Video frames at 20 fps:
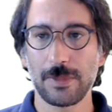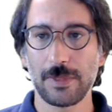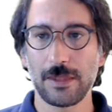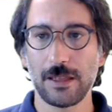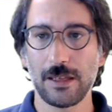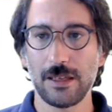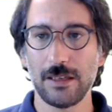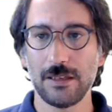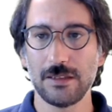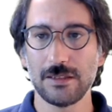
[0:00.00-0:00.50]

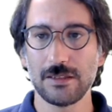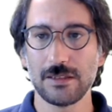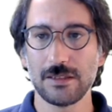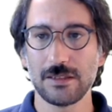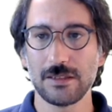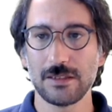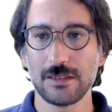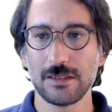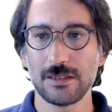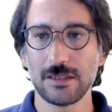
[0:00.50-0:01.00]
is
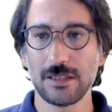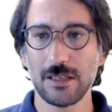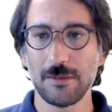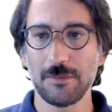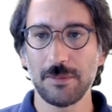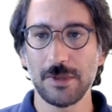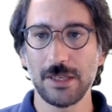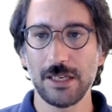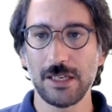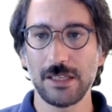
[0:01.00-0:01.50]

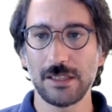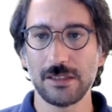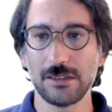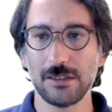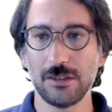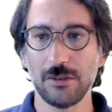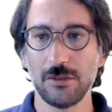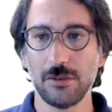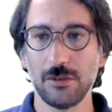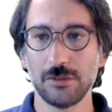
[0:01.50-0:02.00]
supplying the
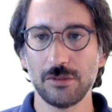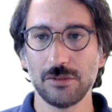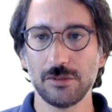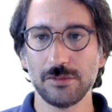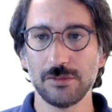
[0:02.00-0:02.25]
load.